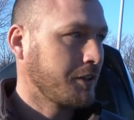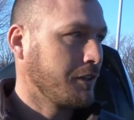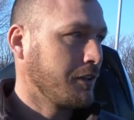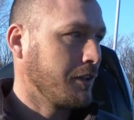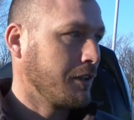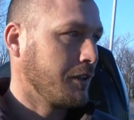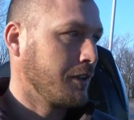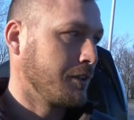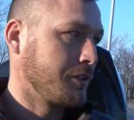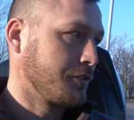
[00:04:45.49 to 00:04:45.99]

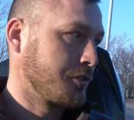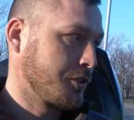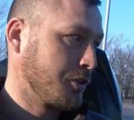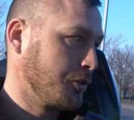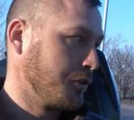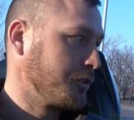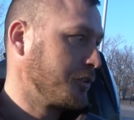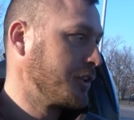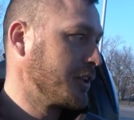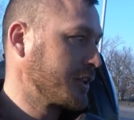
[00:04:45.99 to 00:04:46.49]
Uh,
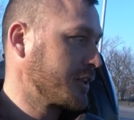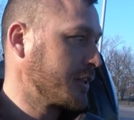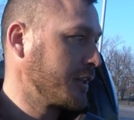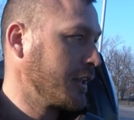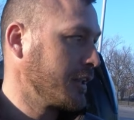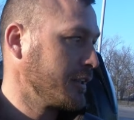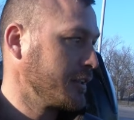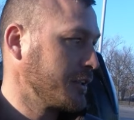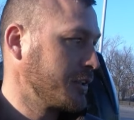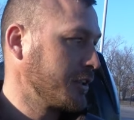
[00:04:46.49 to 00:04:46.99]
so just
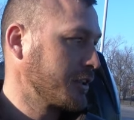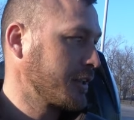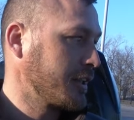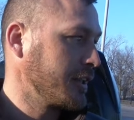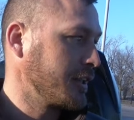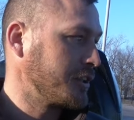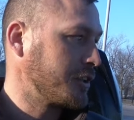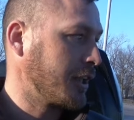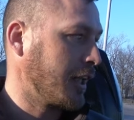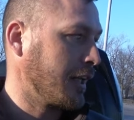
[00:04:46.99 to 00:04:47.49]
get, just
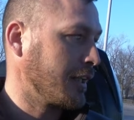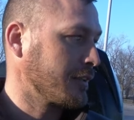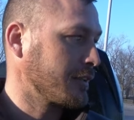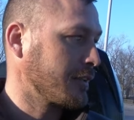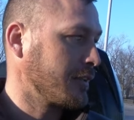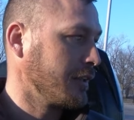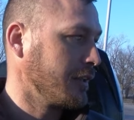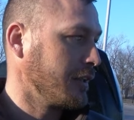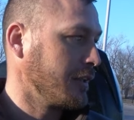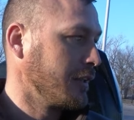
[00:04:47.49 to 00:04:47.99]
getting a chance
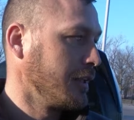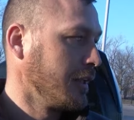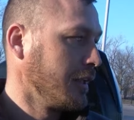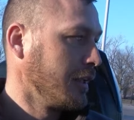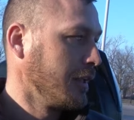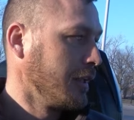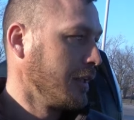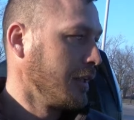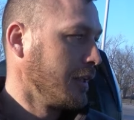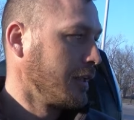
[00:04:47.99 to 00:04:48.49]
to
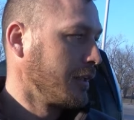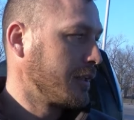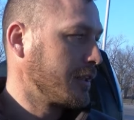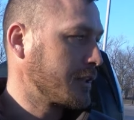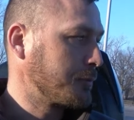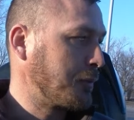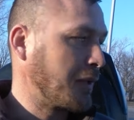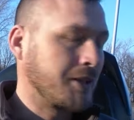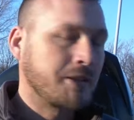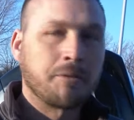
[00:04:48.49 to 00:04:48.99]
to
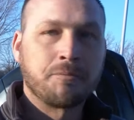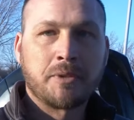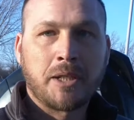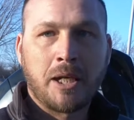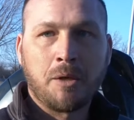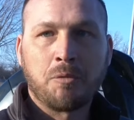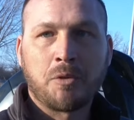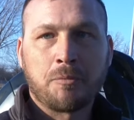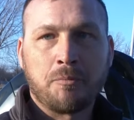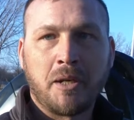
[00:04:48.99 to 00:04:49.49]
spend some
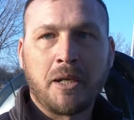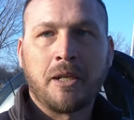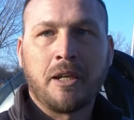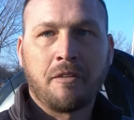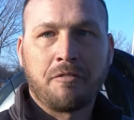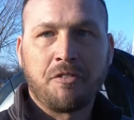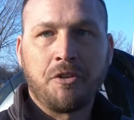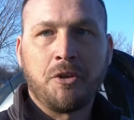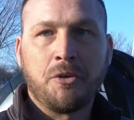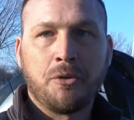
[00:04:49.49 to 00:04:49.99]
time with my
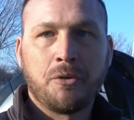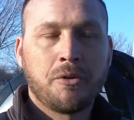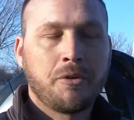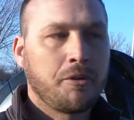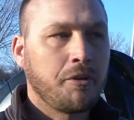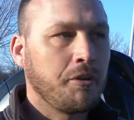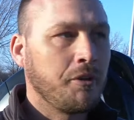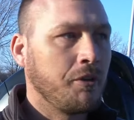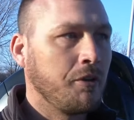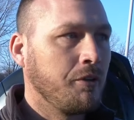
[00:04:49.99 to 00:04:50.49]
nephew,
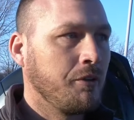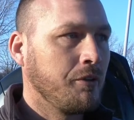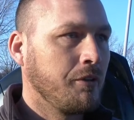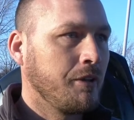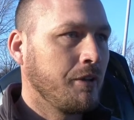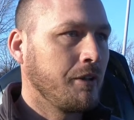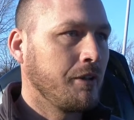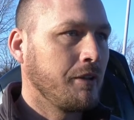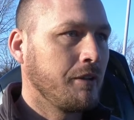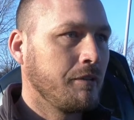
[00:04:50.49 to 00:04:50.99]
you
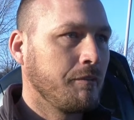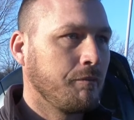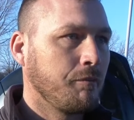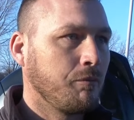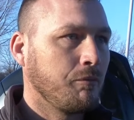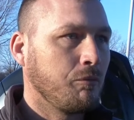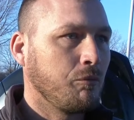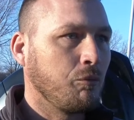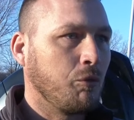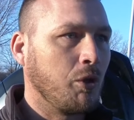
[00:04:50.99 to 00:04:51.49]
know,
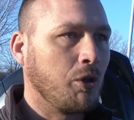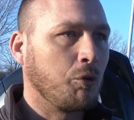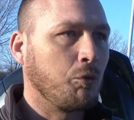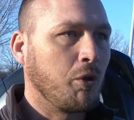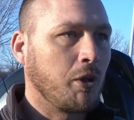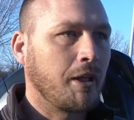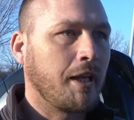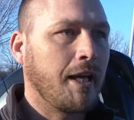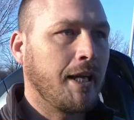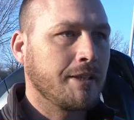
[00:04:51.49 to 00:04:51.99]
while
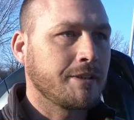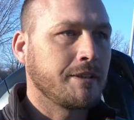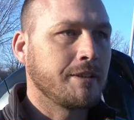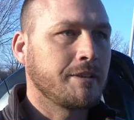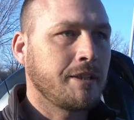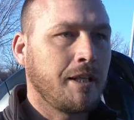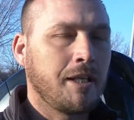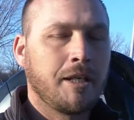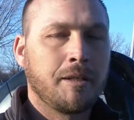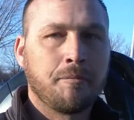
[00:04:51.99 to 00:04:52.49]
while he has the
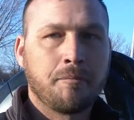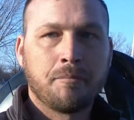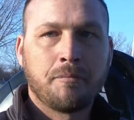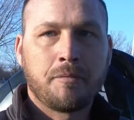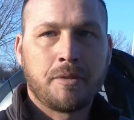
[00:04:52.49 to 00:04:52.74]
time,